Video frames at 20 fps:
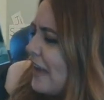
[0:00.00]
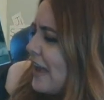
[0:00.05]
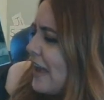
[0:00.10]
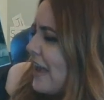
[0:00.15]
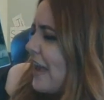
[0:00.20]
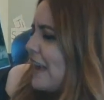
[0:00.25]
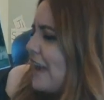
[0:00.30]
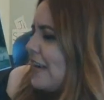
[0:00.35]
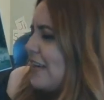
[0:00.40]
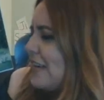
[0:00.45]

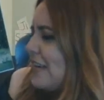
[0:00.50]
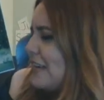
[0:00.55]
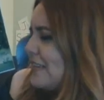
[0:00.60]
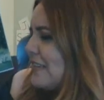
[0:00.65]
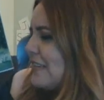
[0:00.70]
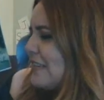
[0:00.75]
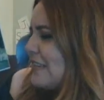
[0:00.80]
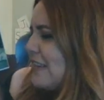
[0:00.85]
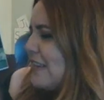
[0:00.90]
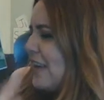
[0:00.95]
and
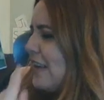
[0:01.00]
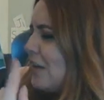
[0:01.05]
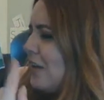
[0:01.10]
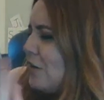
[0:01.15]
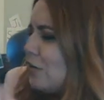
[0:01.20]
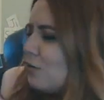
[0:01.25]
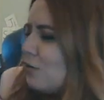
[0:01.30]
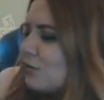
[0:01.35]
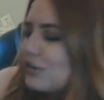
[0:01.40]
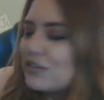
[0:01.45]
his
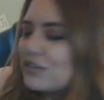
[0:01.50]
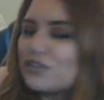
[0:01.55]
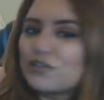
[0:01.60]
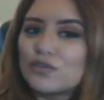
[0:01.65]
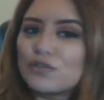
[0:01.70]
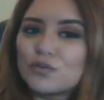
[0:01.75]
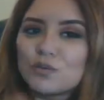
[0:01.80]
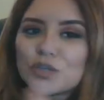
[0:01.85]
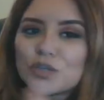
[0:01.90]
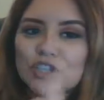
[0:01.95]
tail was
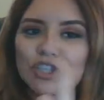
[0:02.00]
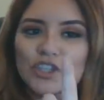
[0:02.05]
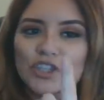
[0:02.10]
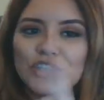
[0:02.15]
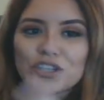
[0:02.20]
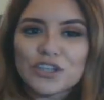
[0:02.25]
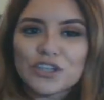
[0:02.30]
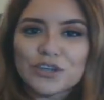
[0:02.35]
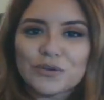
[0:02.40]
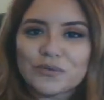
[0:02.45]

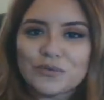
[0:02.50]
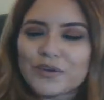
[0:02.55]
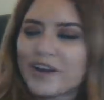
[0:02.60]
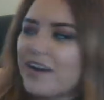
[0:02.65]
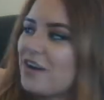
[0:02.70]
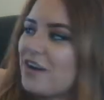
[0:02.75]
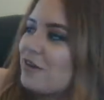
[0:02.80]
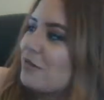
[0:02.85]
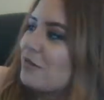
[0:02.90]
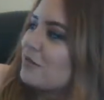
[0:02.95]
swishing
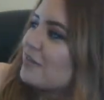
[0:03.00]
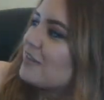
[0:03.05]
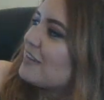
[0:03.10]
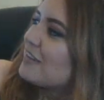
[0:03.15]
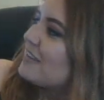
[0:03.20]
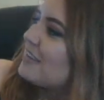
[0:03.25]
round.